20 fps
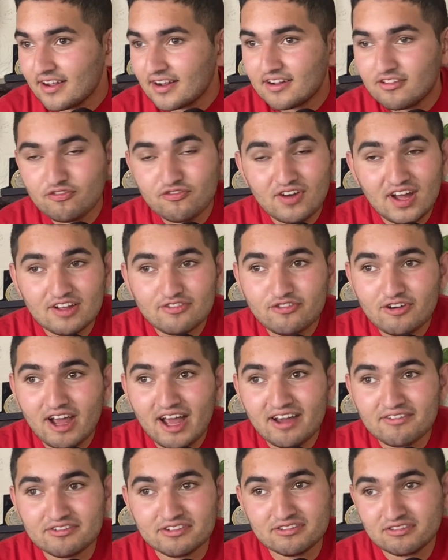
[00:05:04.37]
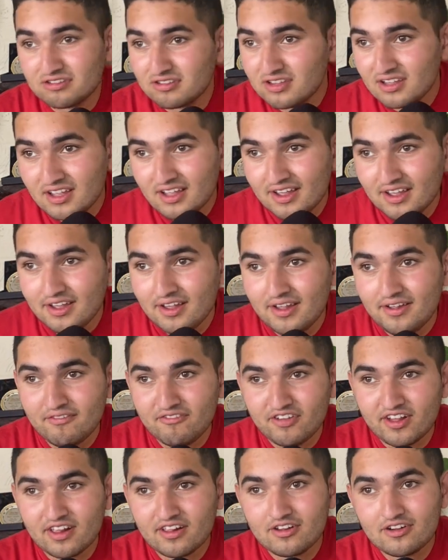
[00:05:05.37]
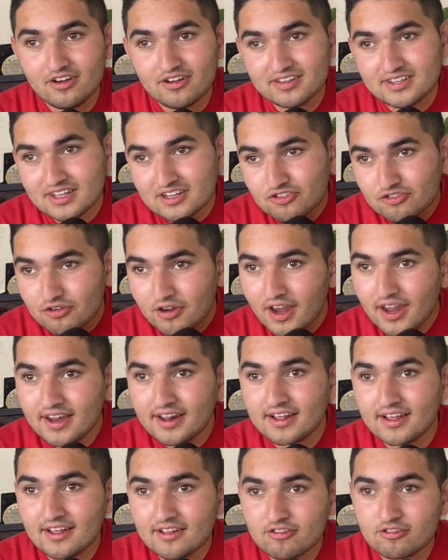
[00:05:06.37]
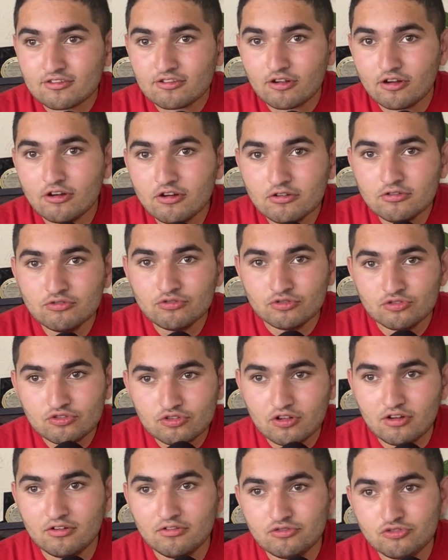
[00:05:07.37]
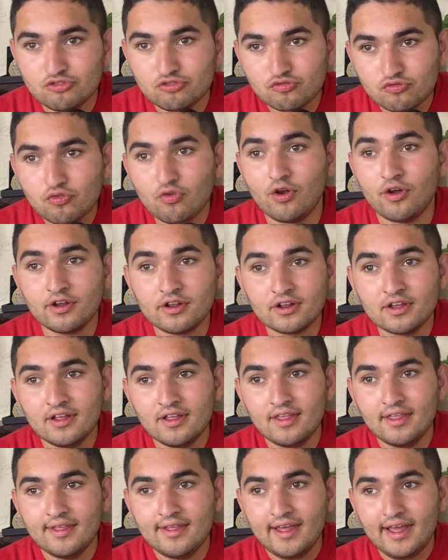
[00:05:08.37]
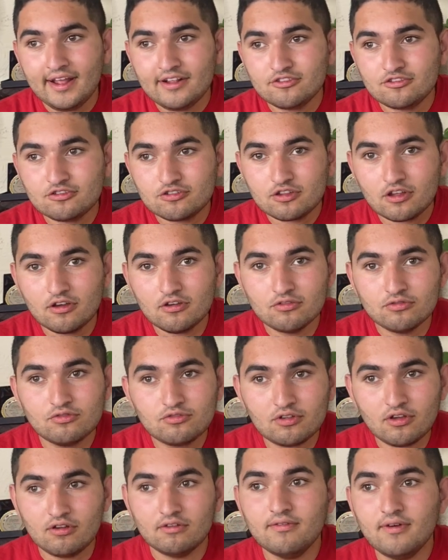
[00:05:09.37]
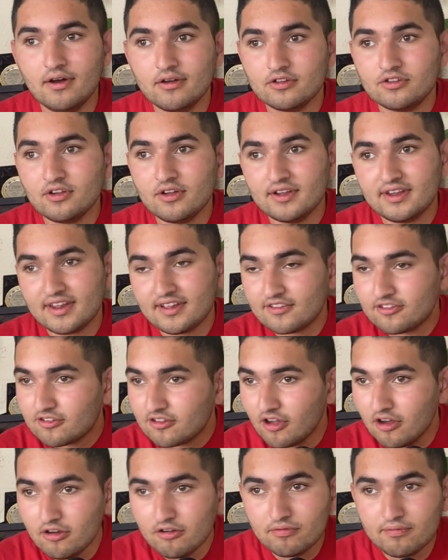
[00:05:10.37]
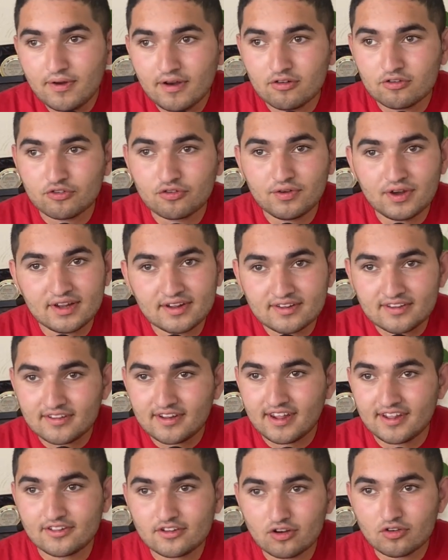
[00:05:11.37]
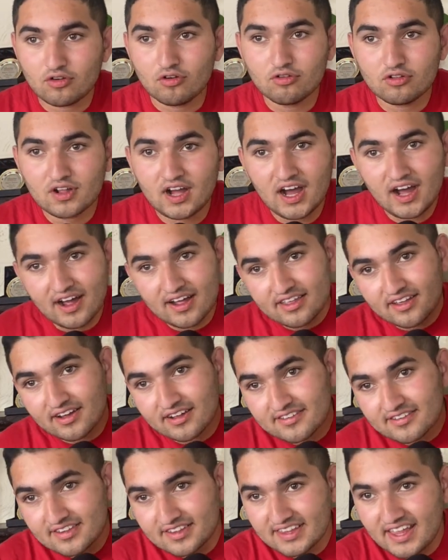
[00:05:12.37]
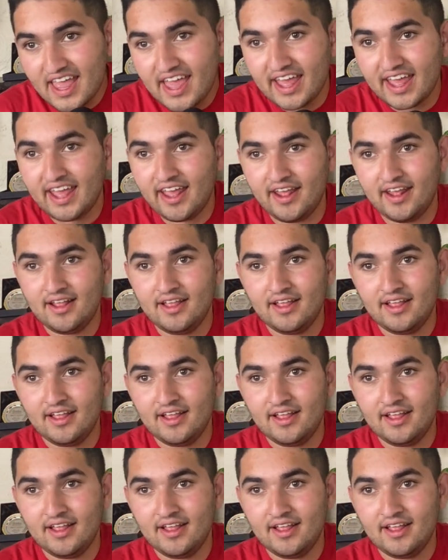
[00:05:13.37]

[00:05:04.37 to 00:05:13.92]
can fight for hours because their training is so, so strong and so, so well done. They're so well trained, so they've done all the hard yards there.